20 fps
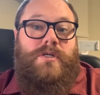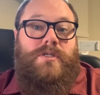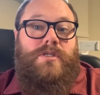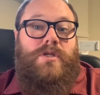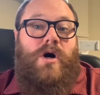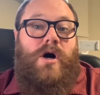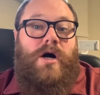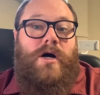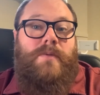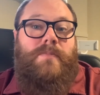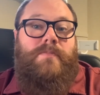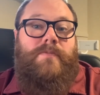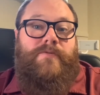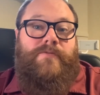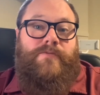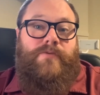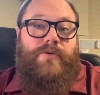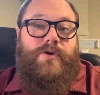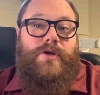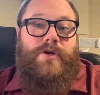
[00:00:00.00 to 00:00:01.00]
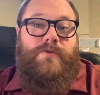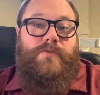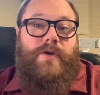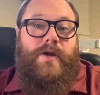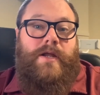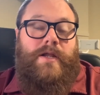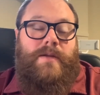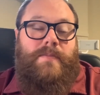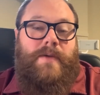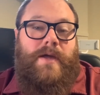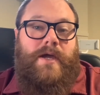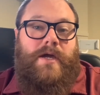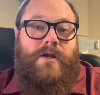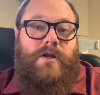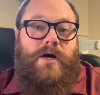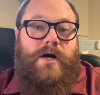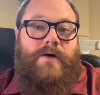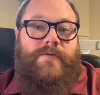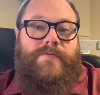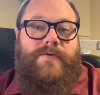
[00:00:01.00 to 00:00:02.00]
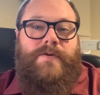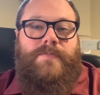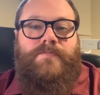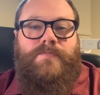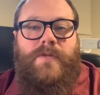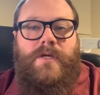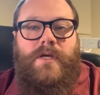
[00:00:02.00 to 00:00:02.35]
long before you're ready to make an offer,